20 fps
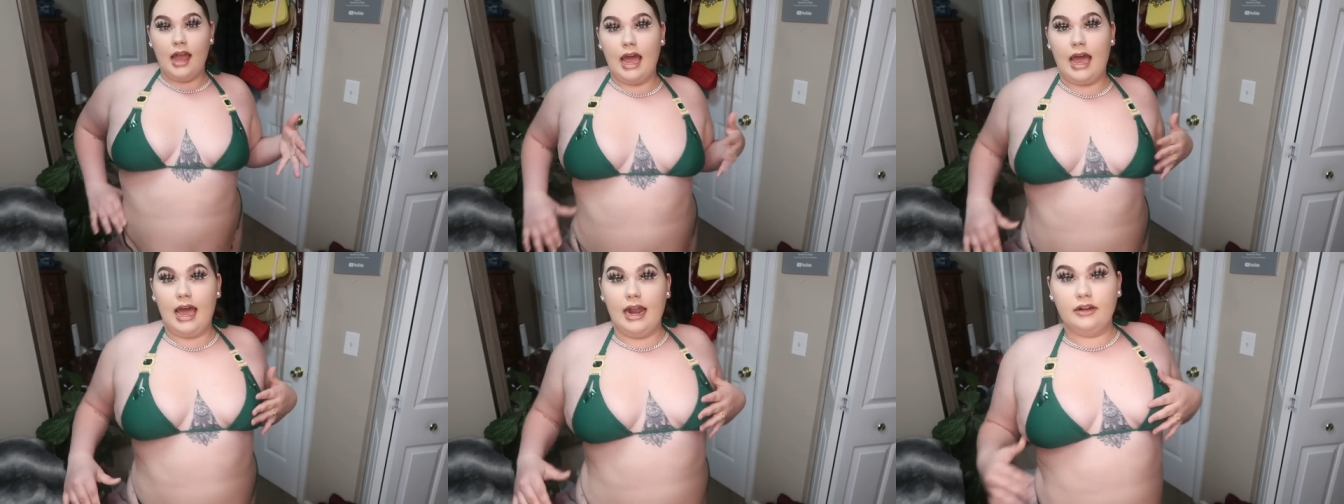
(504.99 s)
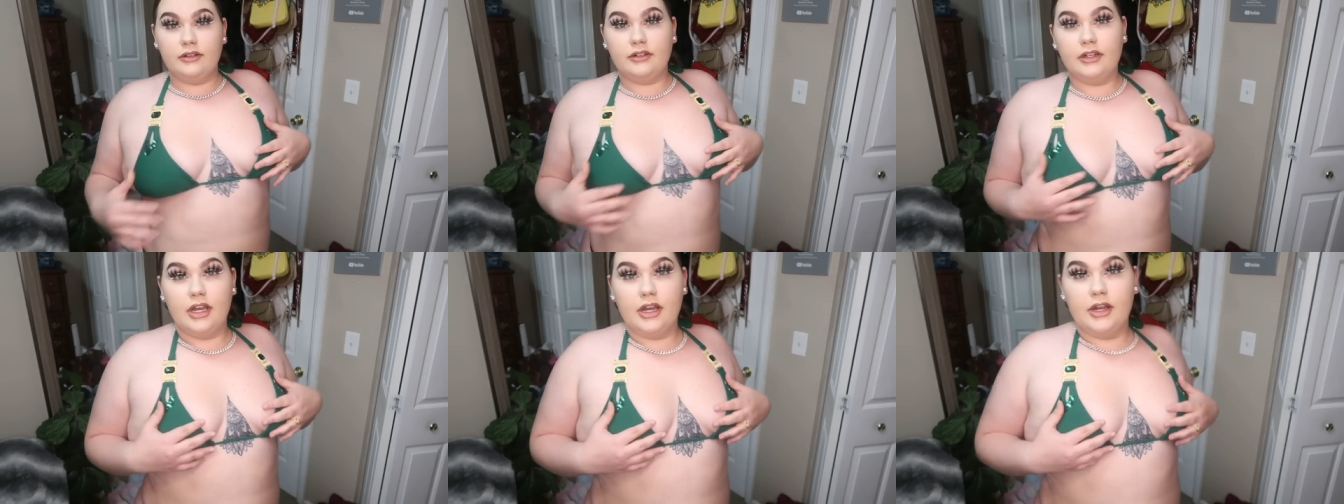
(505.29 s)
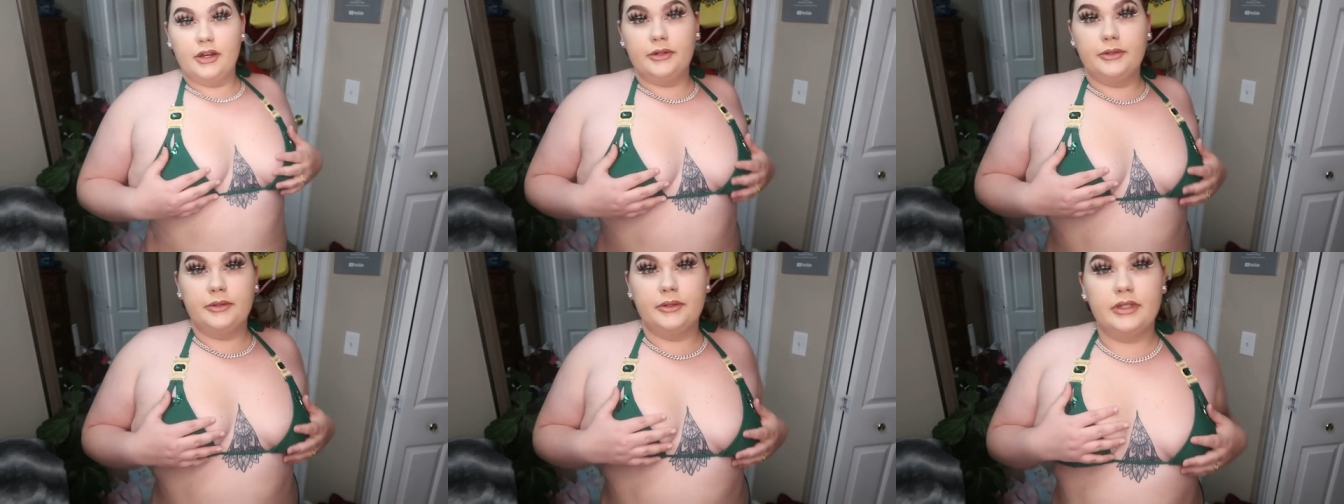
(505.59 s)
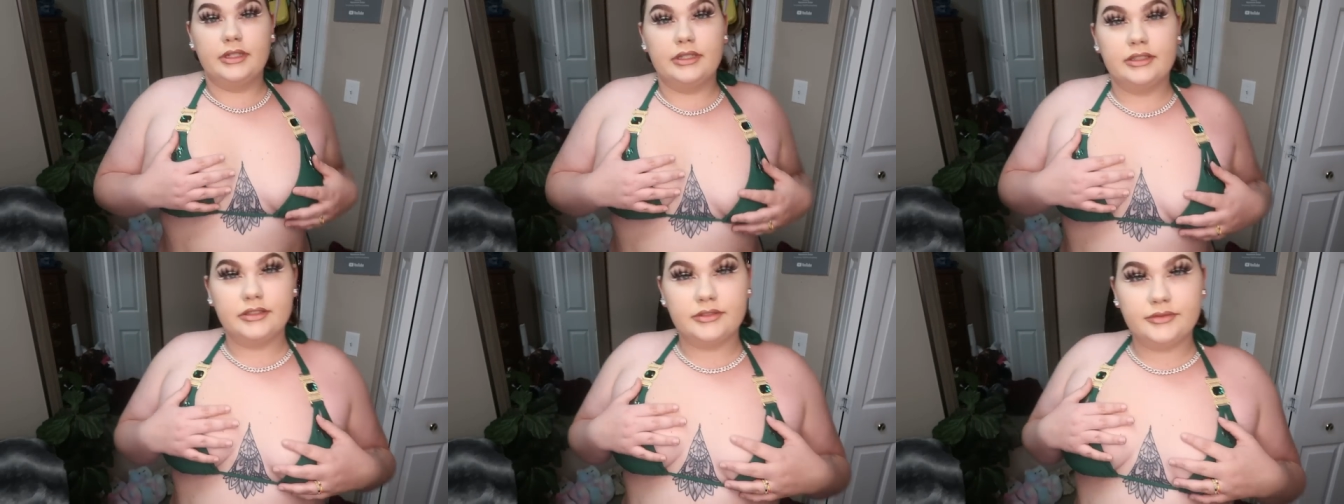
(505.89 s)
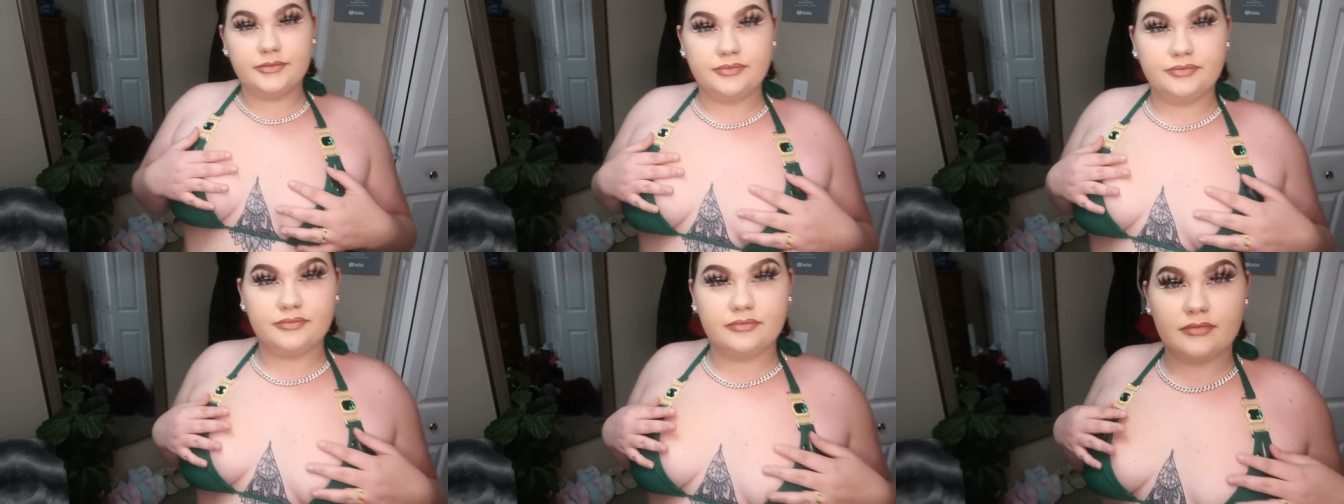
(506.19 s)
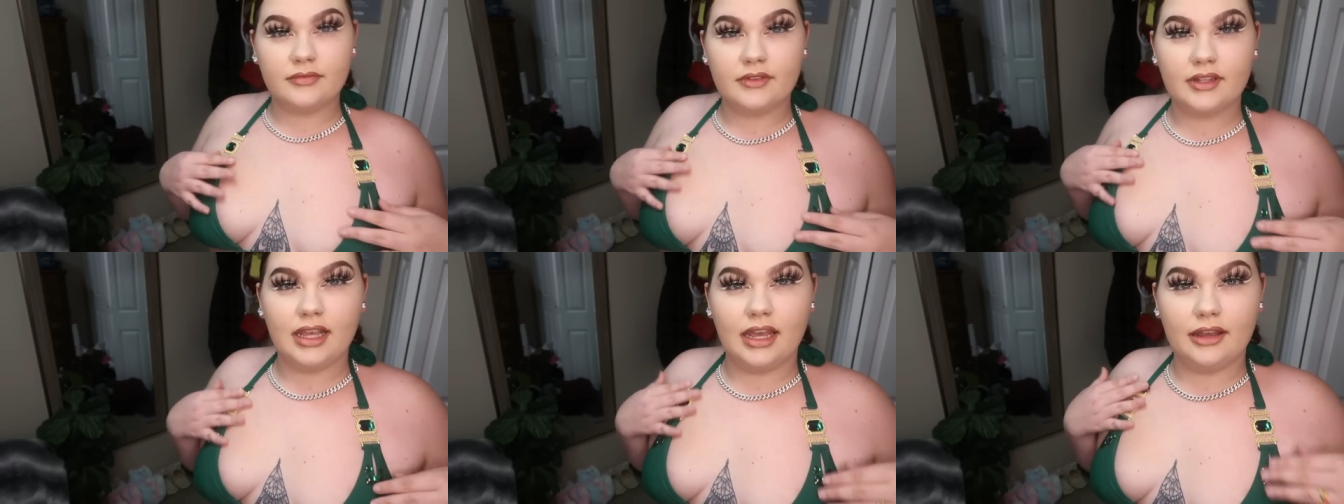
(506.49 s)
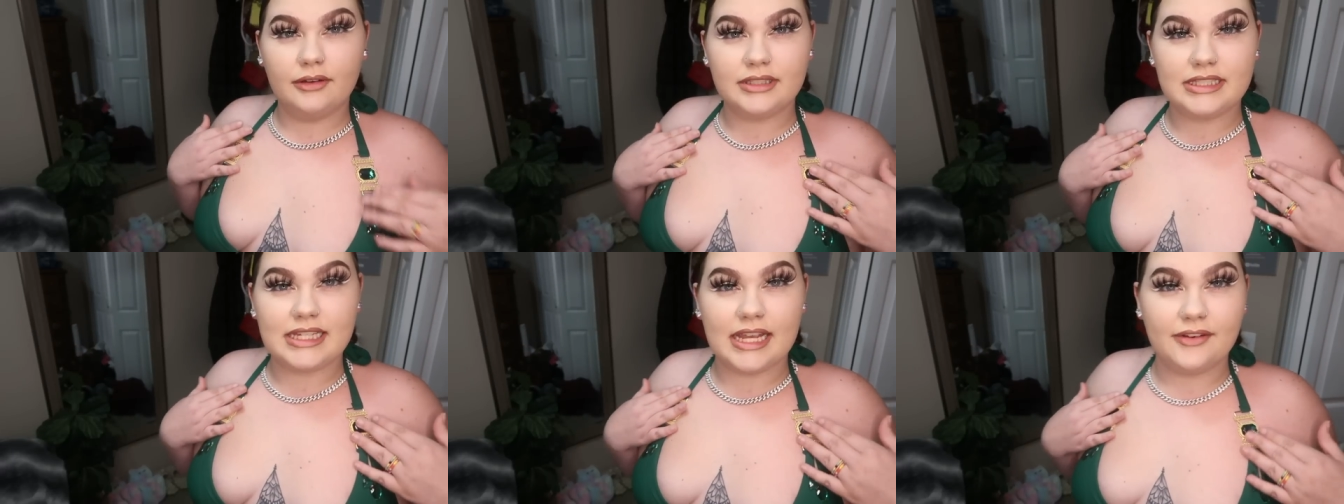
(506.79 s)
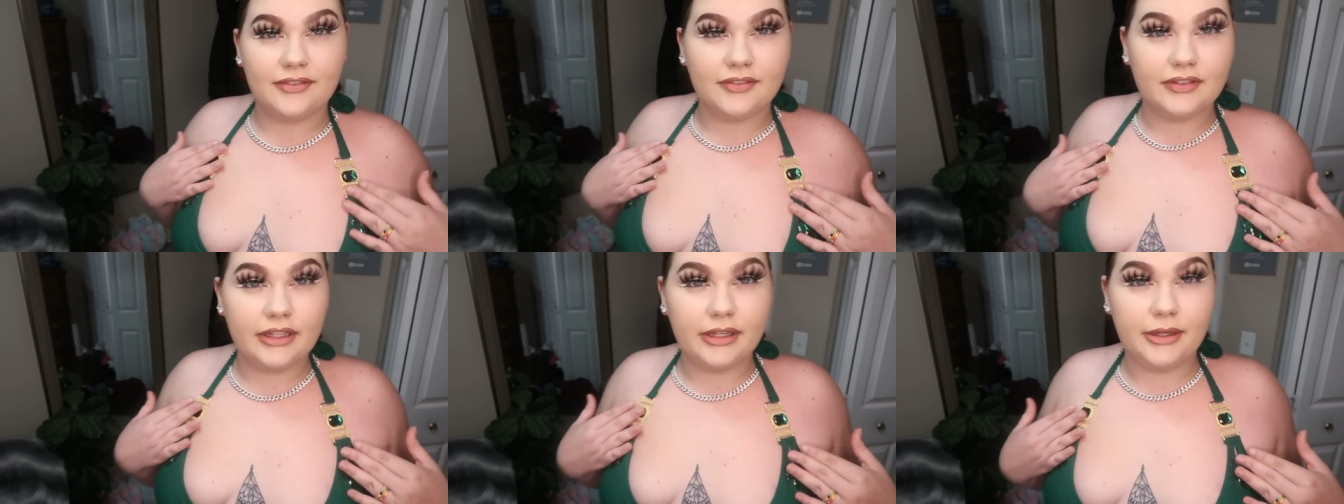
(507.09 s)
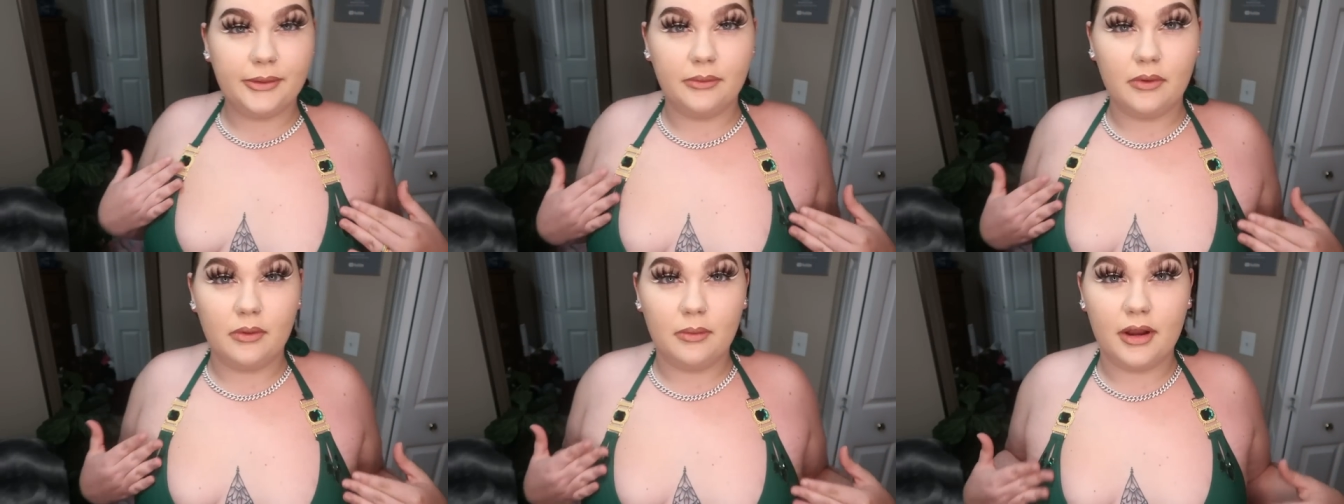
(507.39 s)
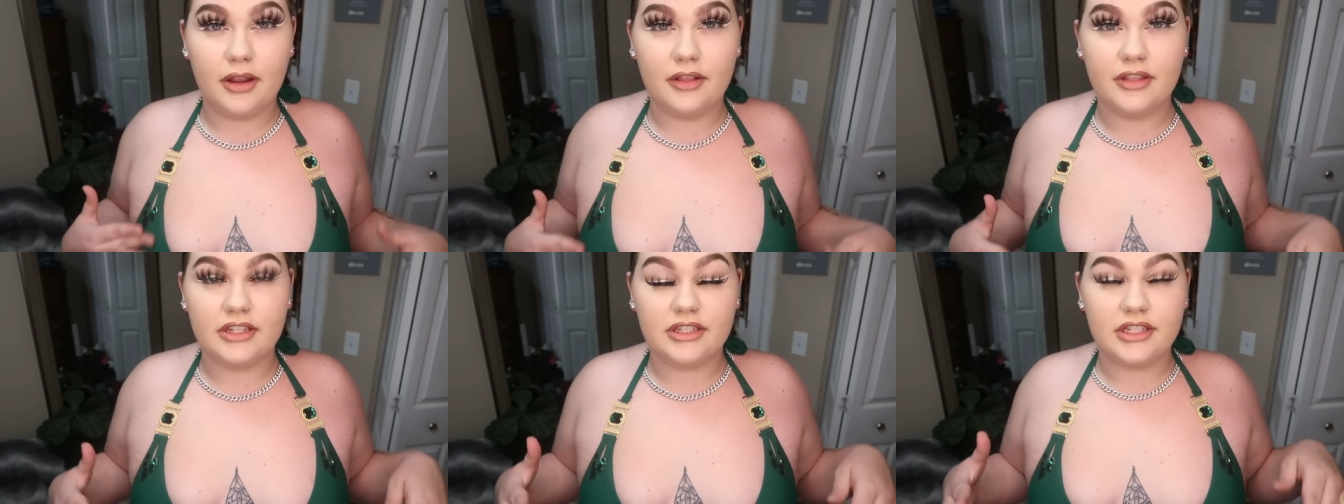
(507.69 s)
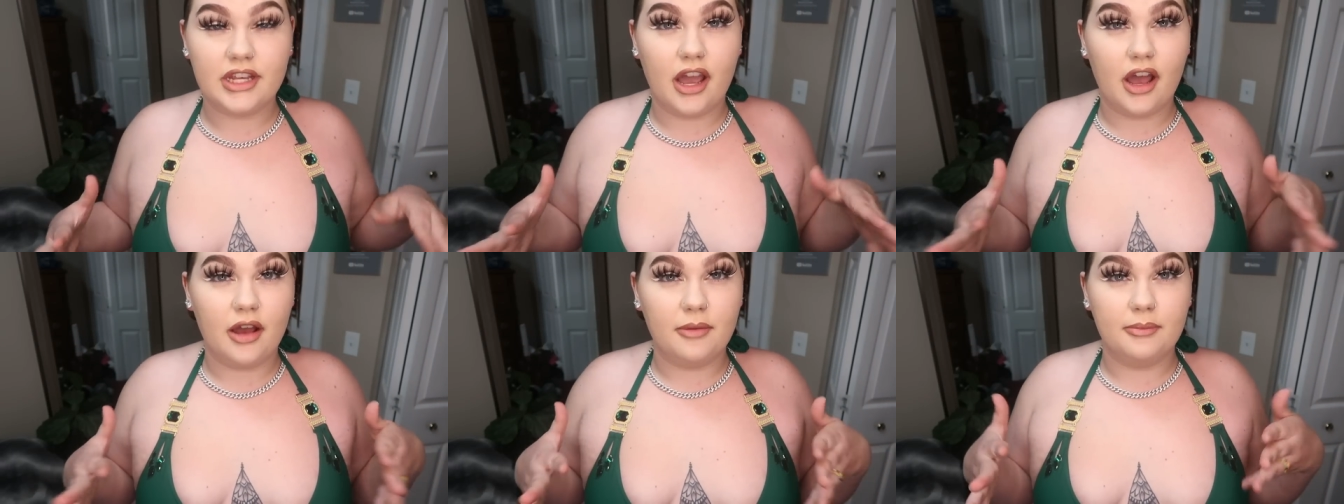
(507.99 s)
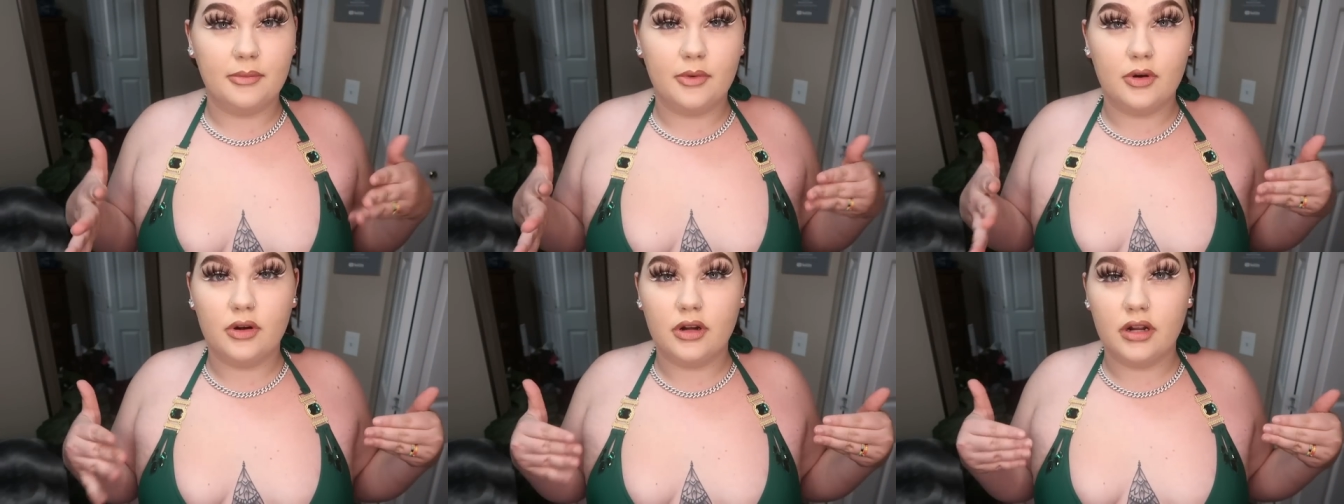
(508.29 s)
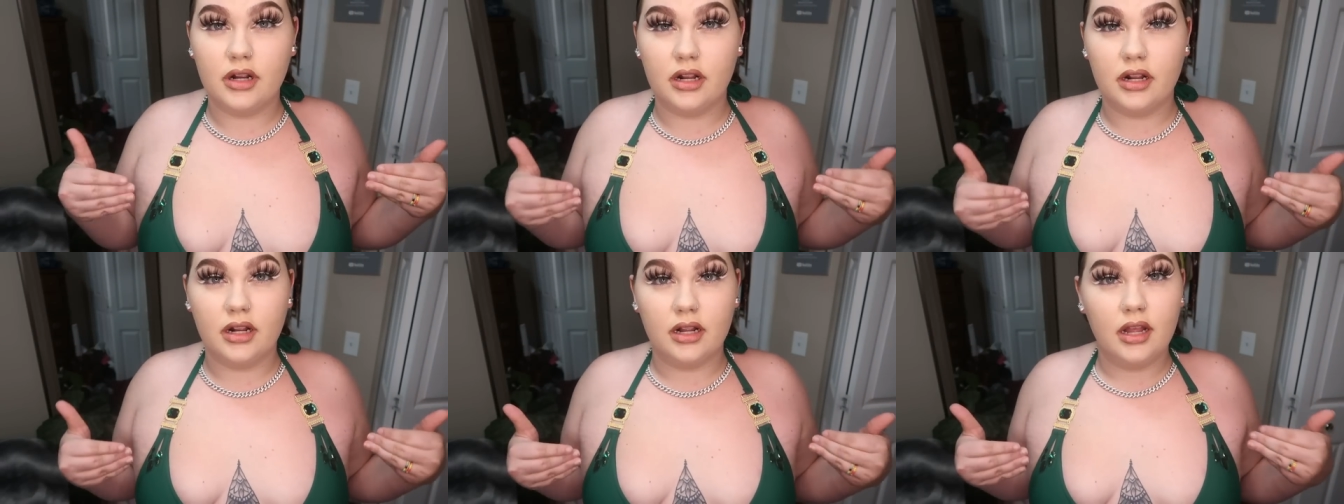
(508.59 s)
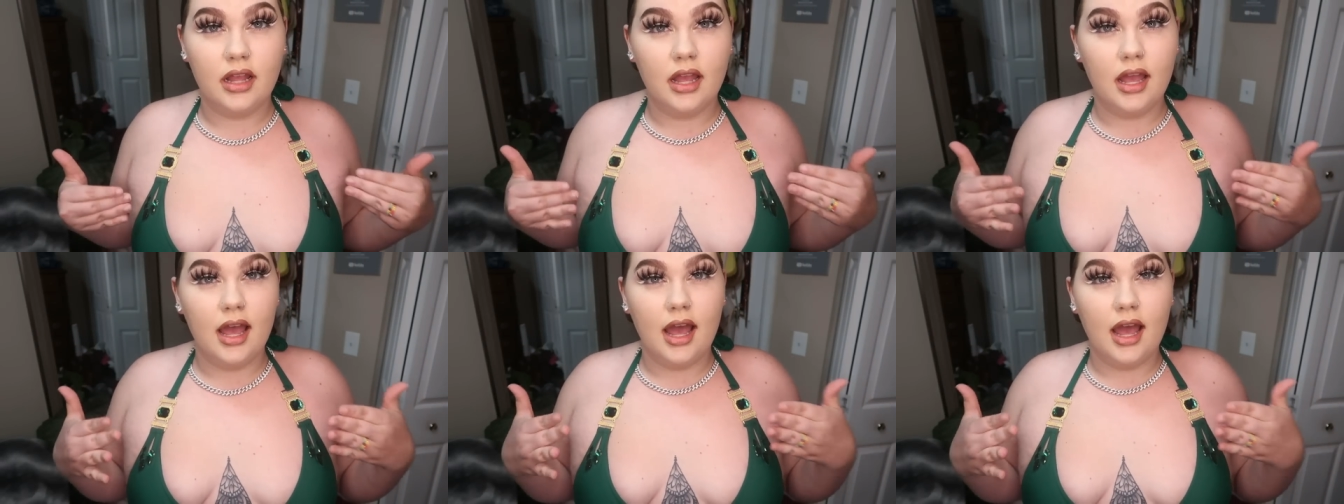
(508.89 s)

I don't know. definitely will wear the top more.